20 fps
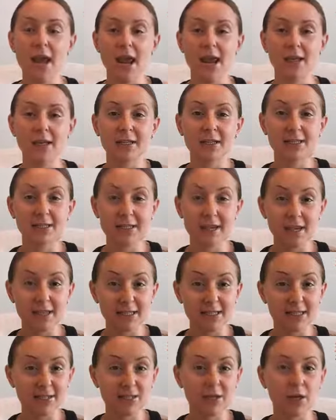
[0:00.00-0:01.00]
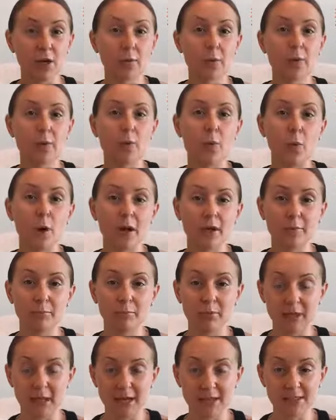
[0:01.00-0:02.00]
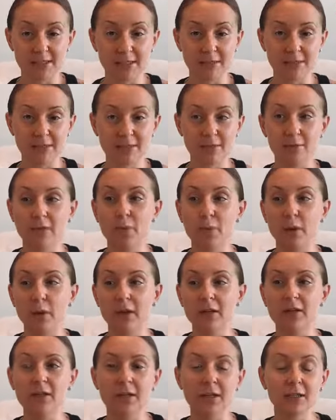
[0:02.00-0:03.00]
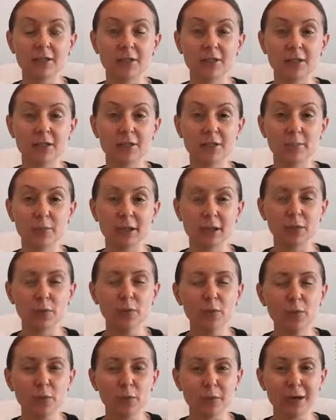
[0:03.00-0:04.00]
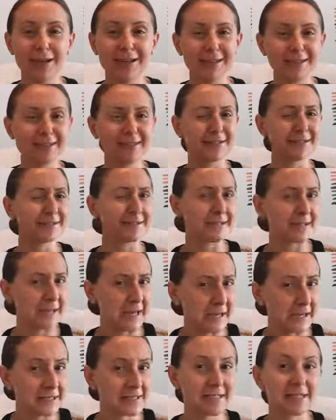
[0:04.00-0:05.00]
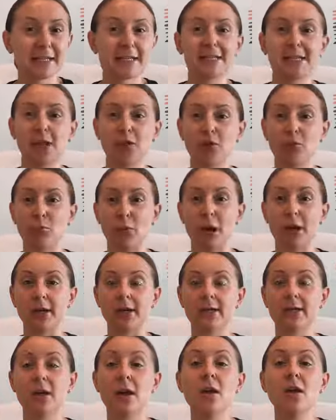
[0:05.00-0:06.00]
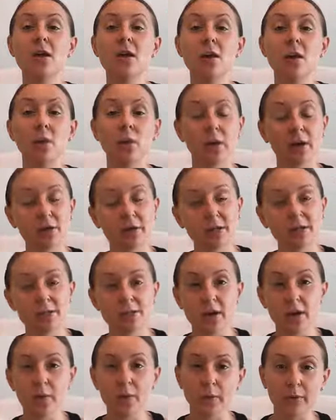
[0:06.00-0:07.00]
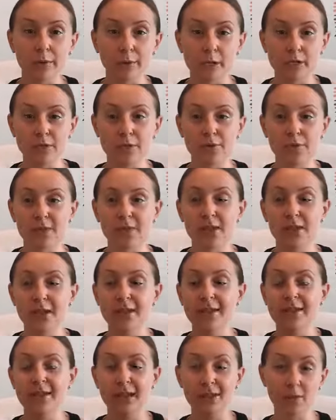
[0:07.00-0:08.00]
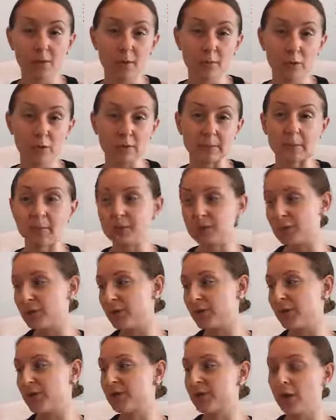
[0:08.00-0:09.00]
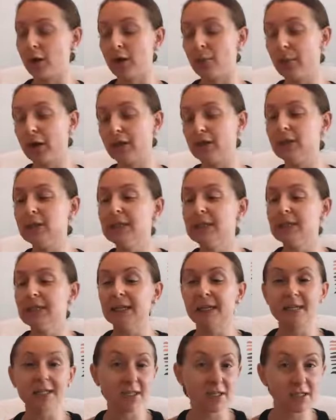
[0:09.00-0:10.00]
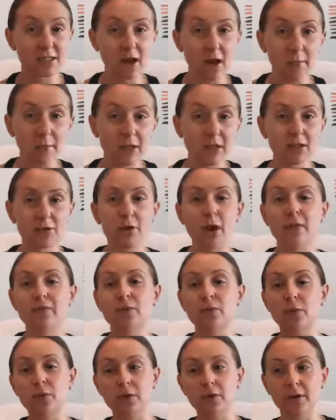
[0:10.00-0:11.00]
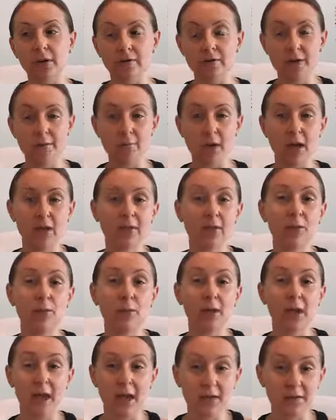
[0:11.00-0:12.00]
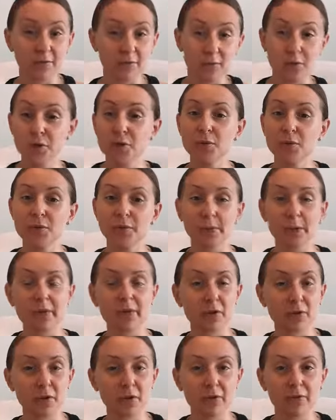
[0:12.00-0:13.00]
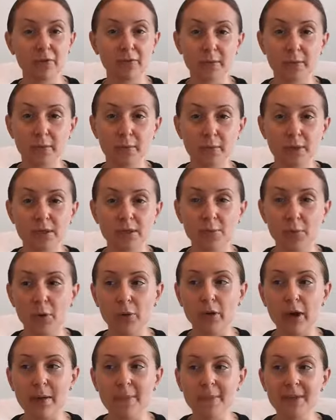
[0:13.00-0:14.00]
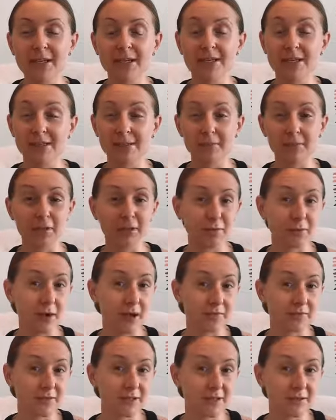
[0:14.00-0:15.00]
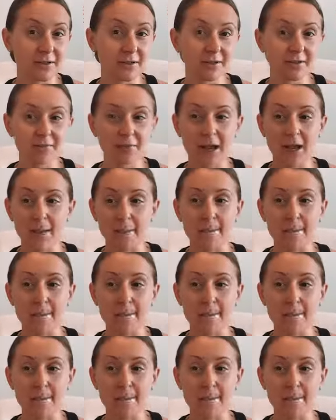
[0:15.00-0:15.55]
and it's nice to start with one place. So if you went online and looked, you'd be like, ooh, there's like 600 products. Where do I start? What do I choose? That's why most people choose a starter bundle. It does not mean you have to order every month. You can if you choose. We have a great free rewards program. It doesn't mean you have to